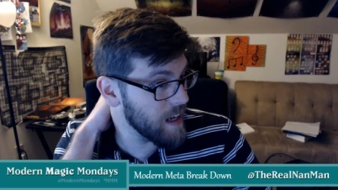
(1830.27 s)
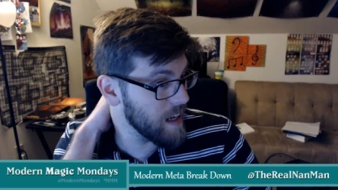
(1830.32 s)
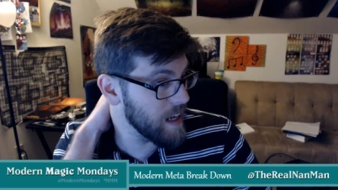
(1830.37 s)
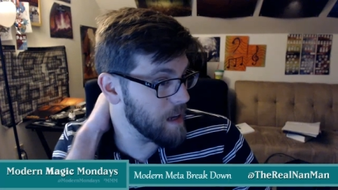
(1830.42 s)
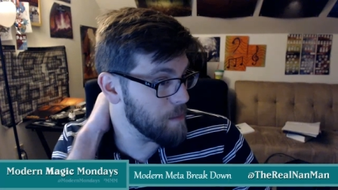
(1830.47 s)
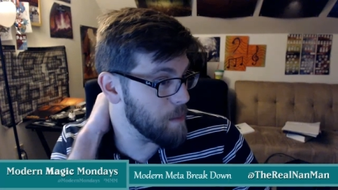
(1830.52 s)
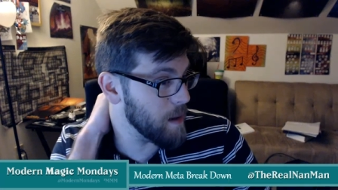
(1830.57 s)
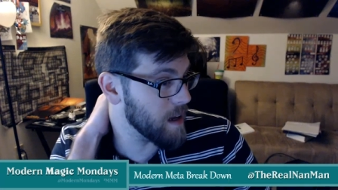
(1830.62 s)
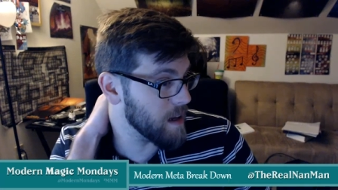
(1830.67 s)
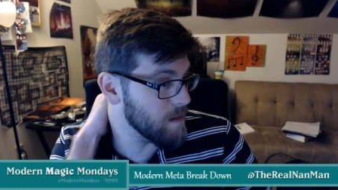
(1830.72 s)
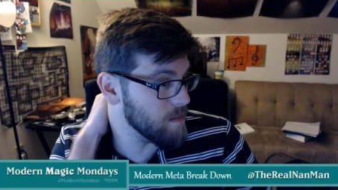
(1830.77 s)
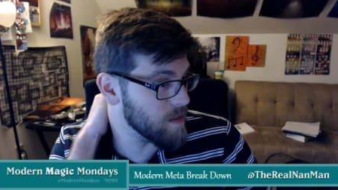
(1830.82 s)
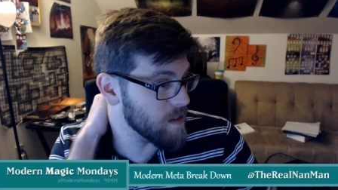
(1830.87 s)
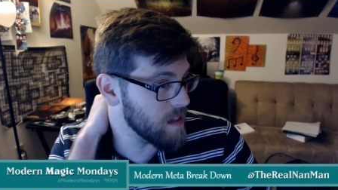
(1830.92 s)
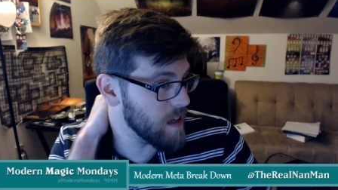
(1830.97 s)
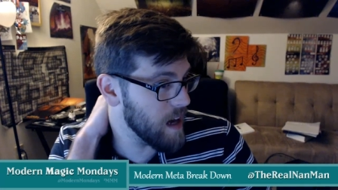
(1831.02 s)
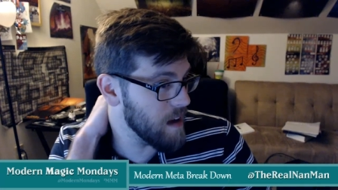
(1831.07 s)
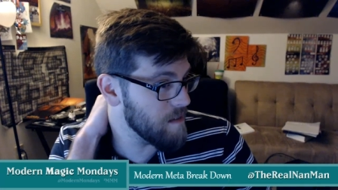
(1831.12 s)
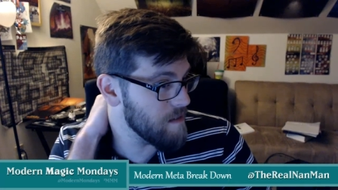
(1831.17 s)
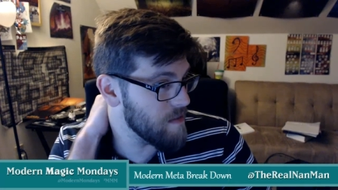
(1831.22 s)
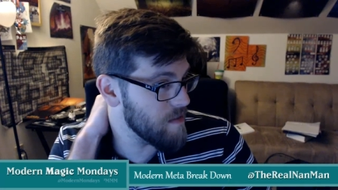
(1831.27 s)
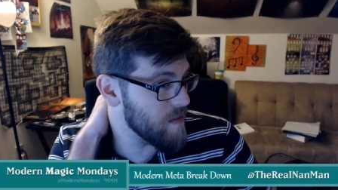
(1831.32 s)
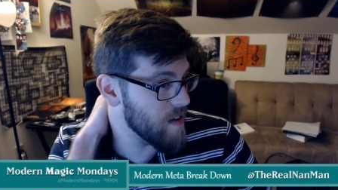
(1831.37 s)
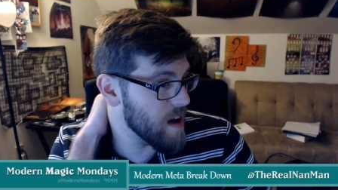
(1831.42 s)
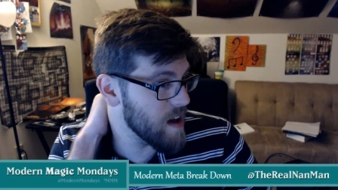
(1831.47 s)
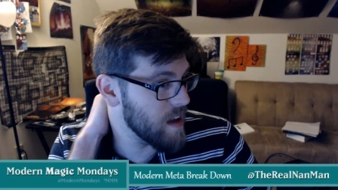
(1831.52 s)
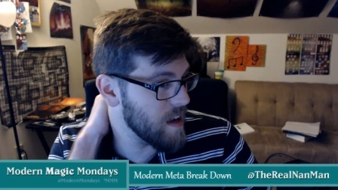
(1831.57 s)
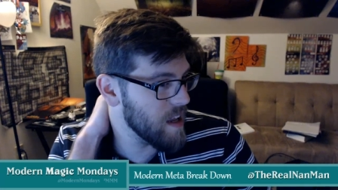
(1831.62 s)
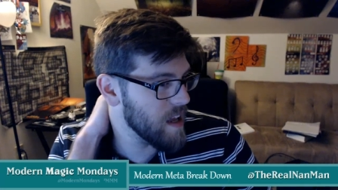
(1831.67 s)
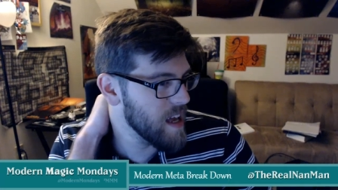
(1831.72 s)
It becomes not
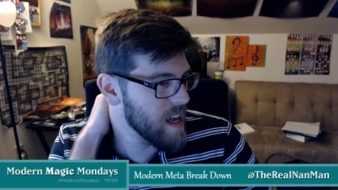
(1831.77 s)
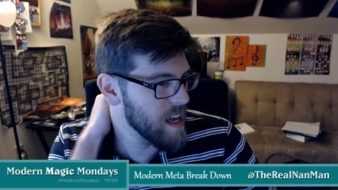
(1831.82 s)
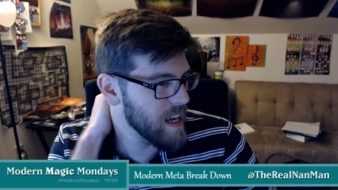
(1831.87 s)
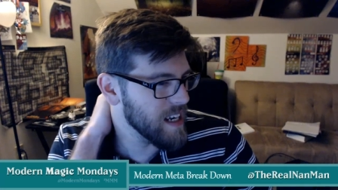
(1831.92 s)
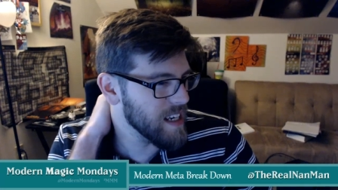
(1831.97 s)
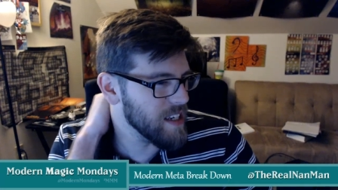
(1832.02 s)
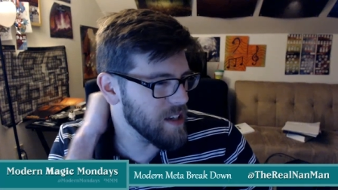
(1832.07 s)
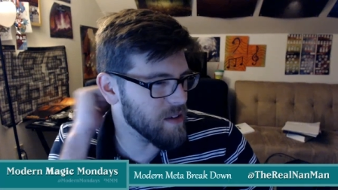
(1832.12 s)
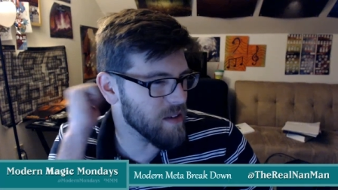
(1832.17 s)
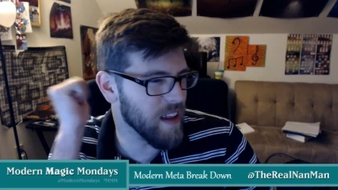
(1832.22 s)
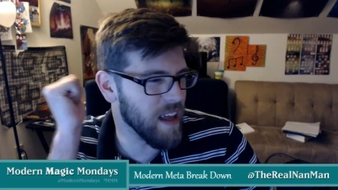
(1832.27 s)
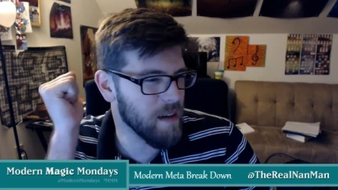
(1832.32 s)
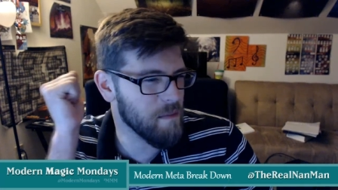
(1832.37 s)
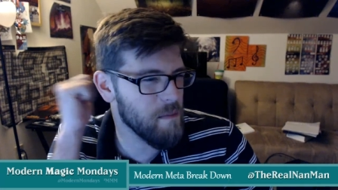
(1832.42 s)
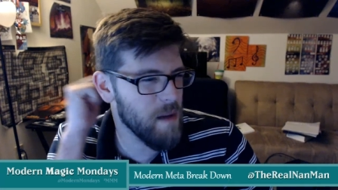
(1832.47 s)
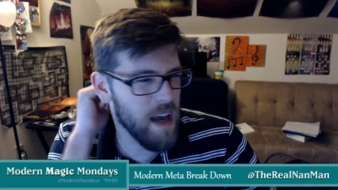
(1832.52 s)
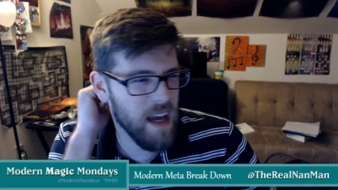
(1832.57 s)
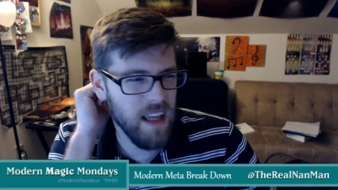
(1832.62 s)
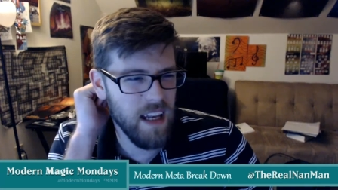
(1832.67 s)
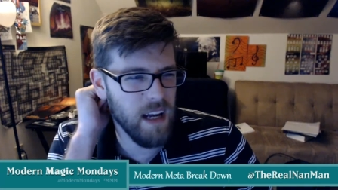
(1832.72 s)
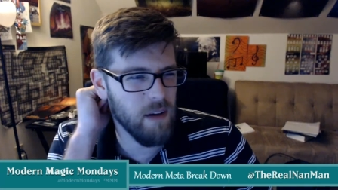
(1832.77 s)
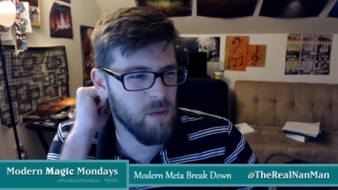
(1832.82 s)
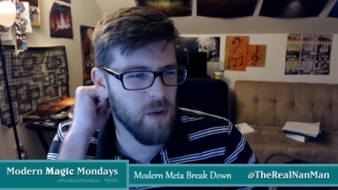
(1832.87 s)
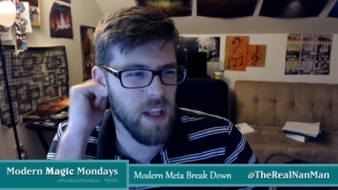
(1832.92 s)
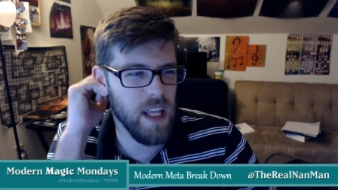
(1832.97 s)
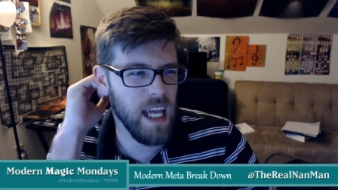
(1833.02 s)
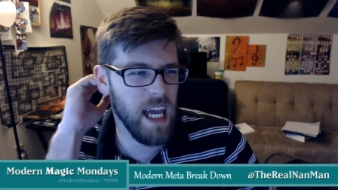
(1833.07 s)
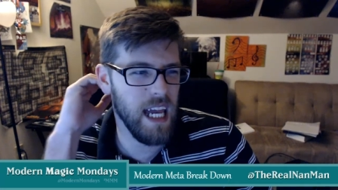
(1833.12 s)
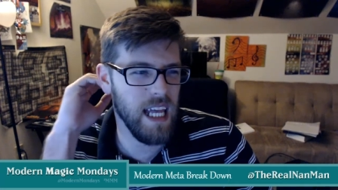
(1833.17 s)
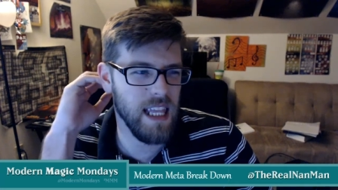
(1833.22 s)
fun, and you're like, man, I
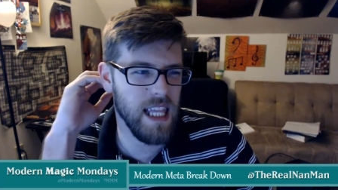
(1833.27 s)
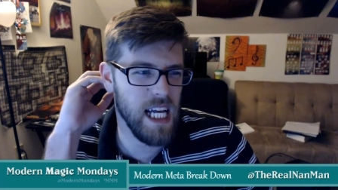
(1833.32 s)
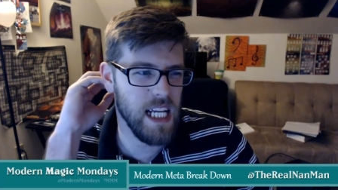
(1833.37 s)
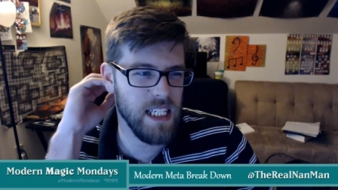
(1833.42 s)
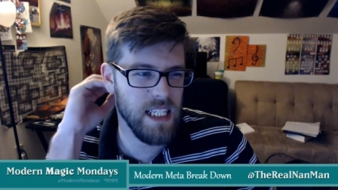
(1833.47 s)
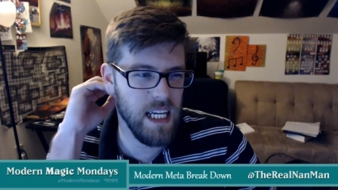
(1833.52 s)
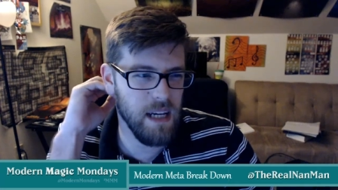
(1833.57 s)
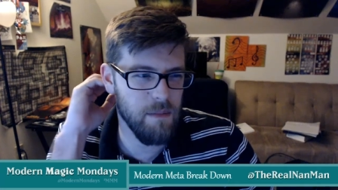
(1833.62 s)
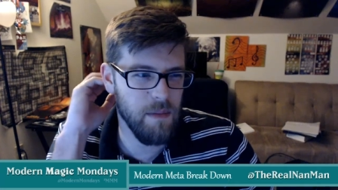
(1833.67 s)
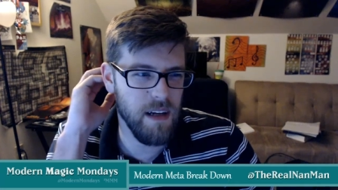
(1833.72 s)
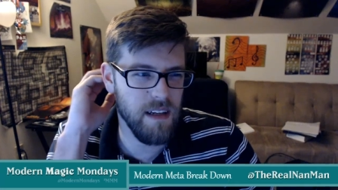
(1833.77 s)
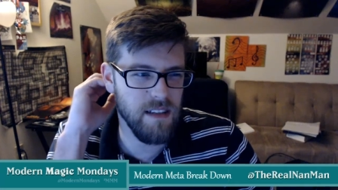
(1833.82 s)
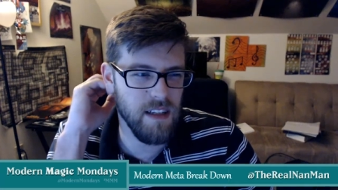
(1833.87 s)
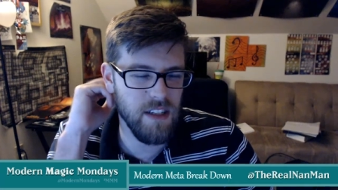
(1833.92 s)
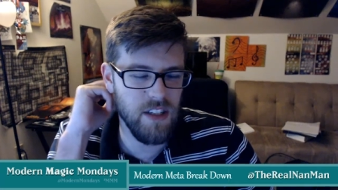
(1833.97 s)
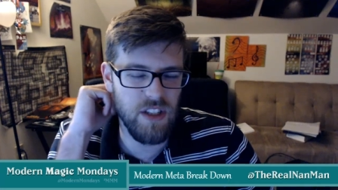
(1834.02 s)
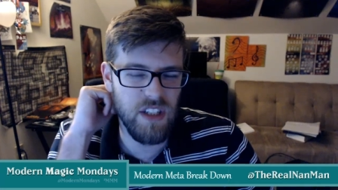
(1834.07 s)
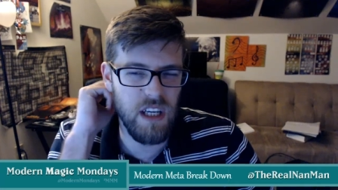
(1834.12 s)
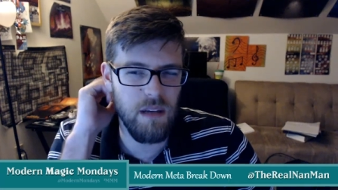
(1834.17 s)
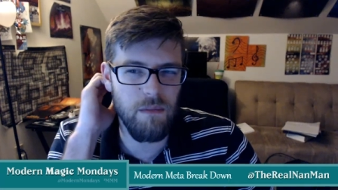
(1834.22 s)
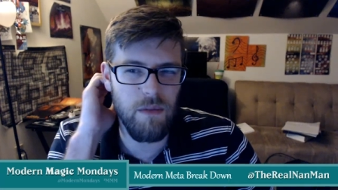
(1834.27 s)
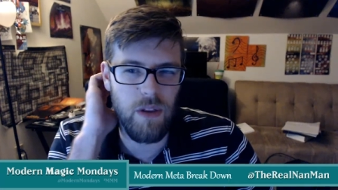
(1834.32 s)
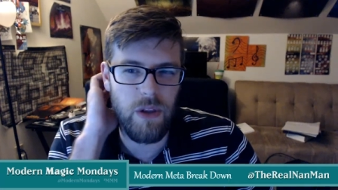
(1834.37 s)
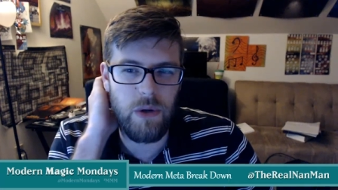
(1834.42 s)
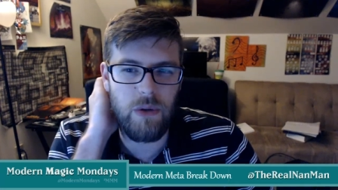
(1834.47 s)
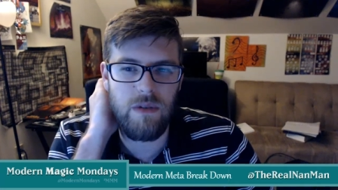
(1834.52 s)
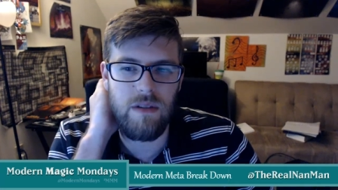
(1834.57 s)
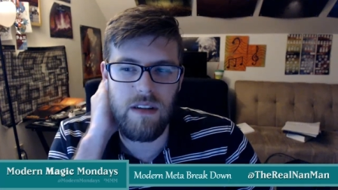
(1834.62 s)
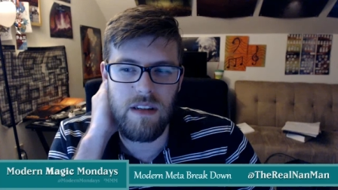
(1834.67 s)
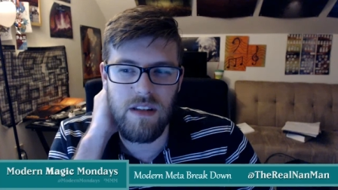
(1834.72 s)
really hate that deck because I just keep
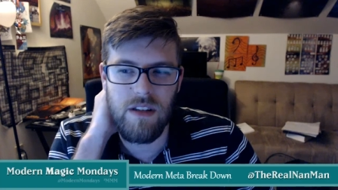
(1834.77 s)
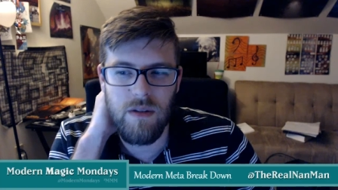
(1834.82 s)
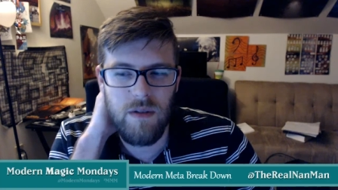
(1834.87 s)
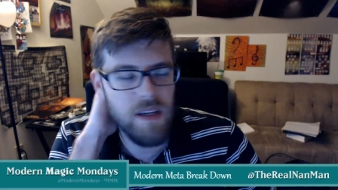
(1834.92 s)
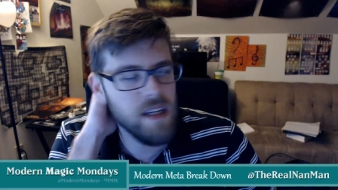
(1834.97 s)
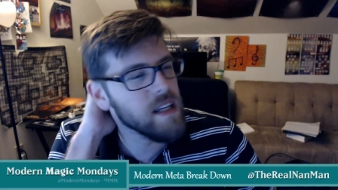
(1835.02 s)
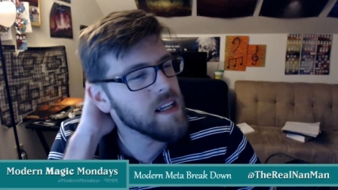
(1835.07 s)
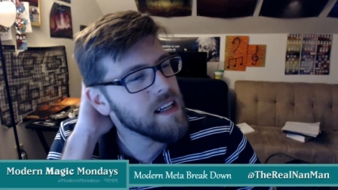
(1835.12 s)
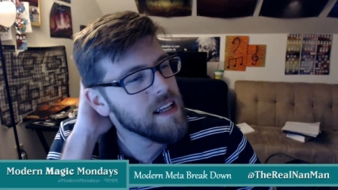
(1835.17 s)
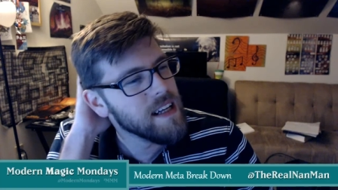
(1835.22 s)
losing to it.